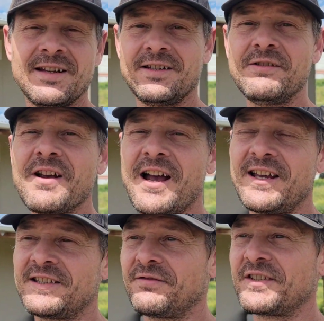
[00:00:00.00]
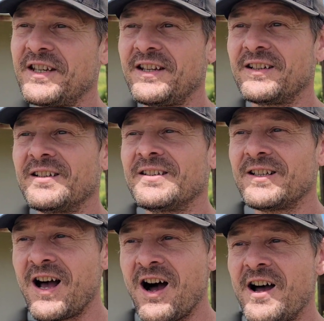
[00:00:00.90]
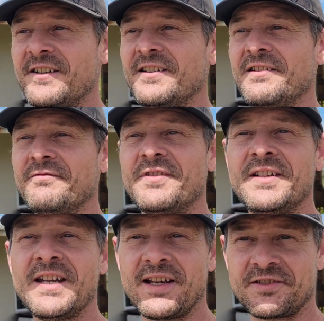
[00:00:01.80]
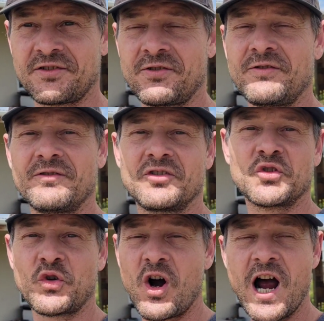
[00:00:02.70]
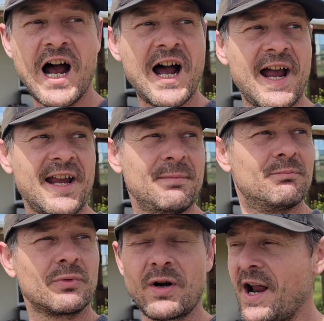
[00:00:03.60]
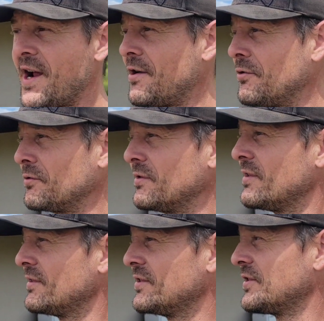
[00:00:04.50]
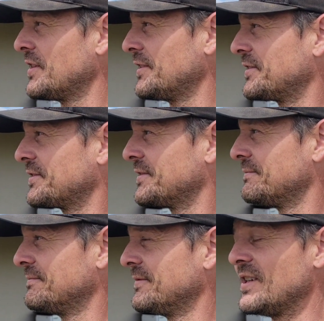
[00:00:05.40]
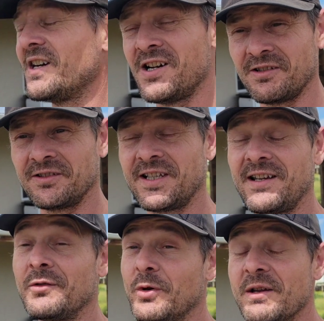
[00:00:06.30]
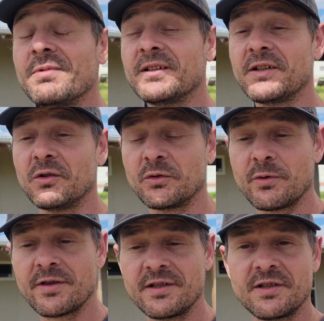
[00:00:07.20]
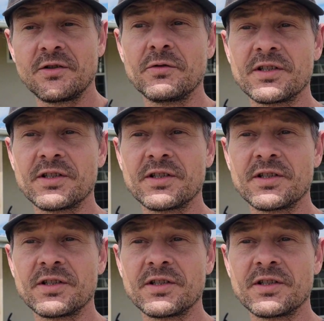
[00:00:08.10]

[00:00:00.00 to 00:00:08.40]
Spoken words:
you guys have seen a lot of desert, dry, brown, just ugly, and we've been dealing with it too.